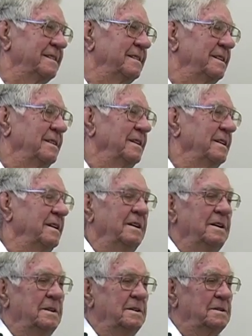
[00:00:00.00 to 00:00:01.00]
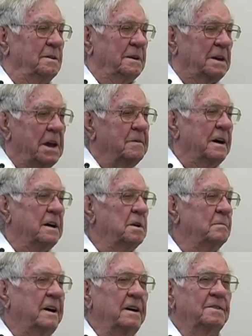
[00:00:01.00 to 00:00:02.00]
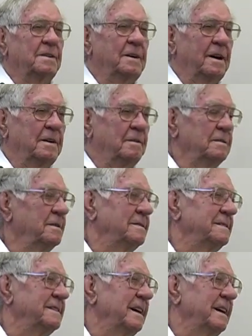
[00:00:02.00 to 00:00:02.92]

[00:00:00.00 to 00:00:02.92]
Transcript: Sure. So they came out of their mouth and got a hold of,